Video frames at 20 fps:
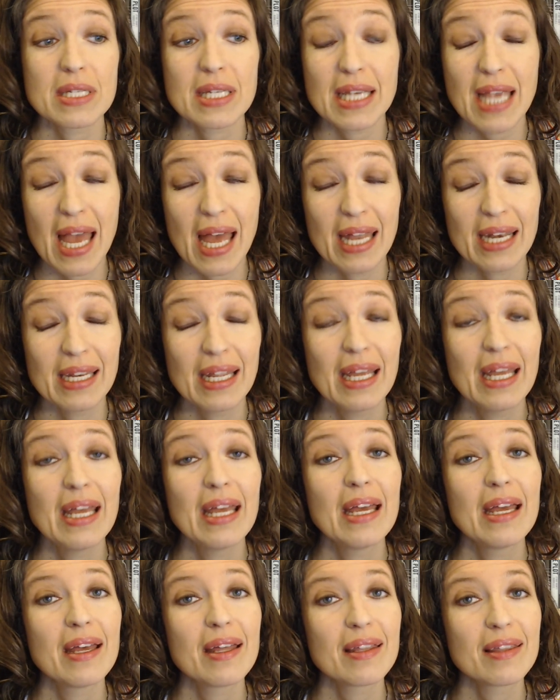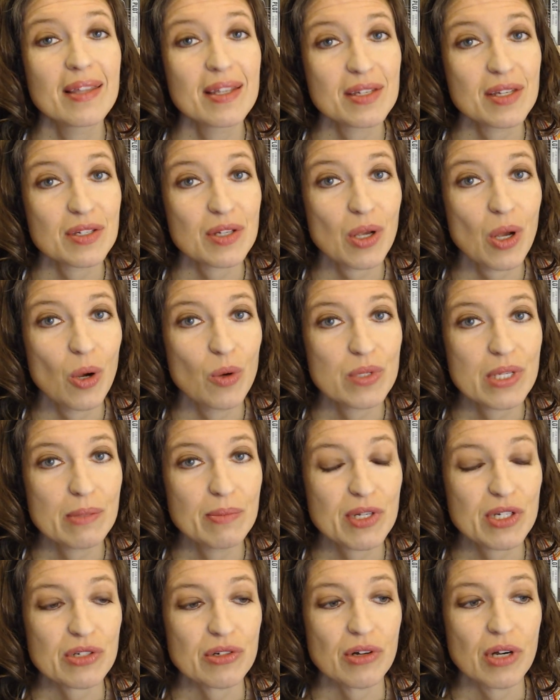again, this is a cozy
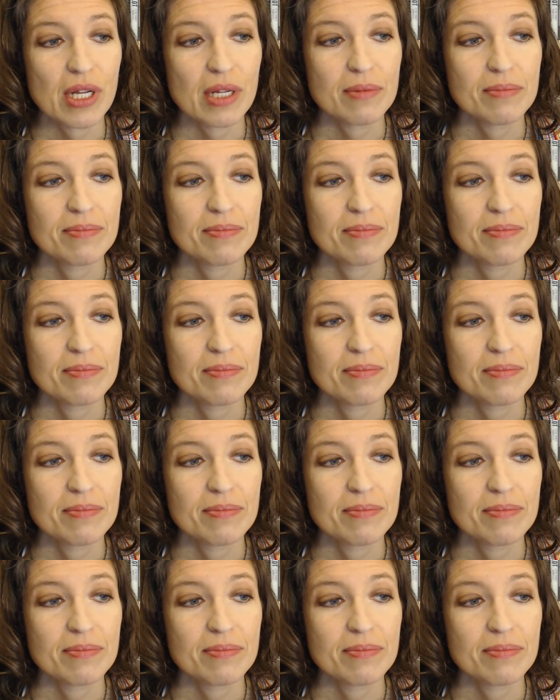mystery.